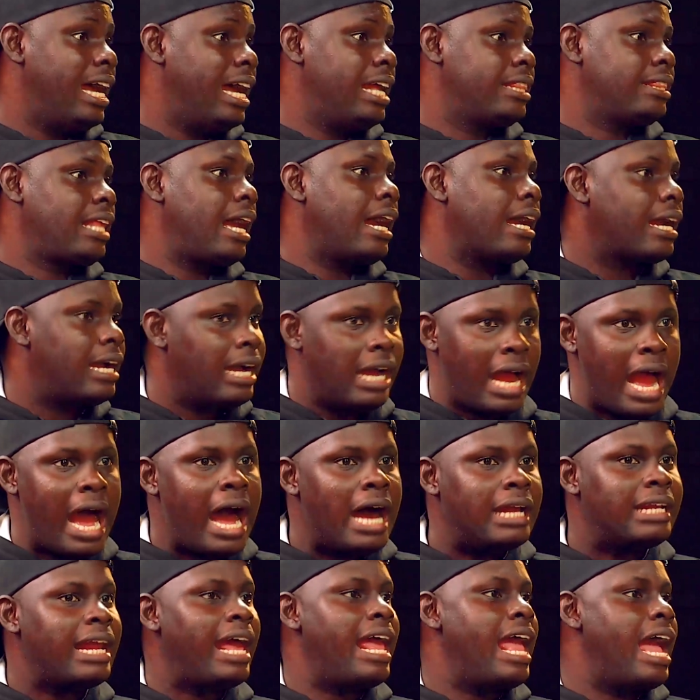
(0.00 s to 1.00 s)
attack,
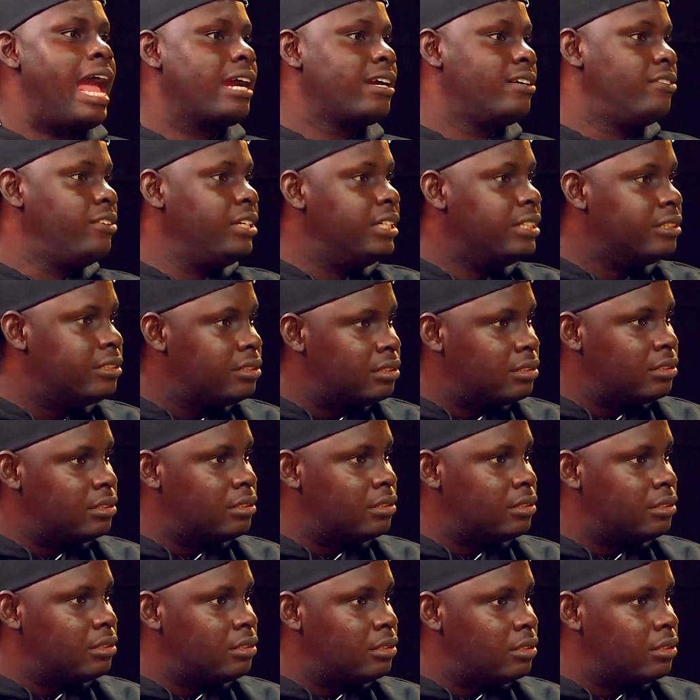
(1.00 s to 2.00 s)
and I agree.
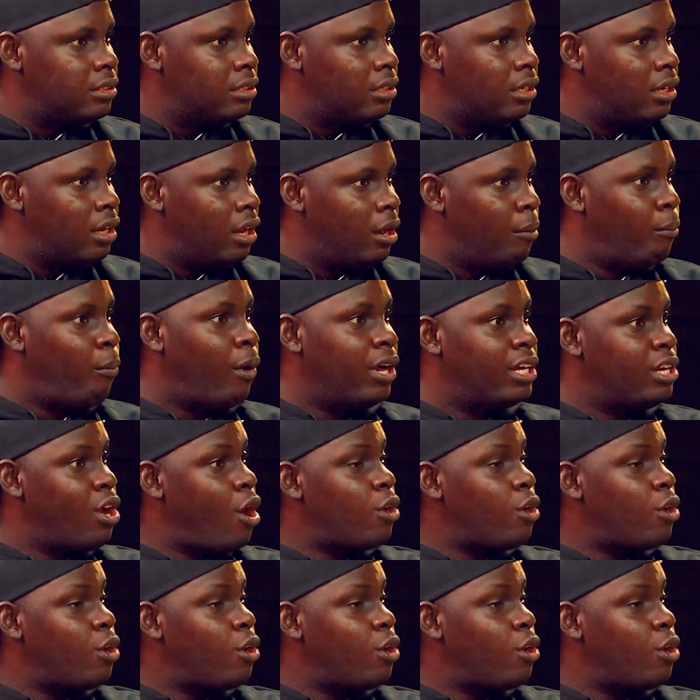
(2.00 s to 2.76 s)
But they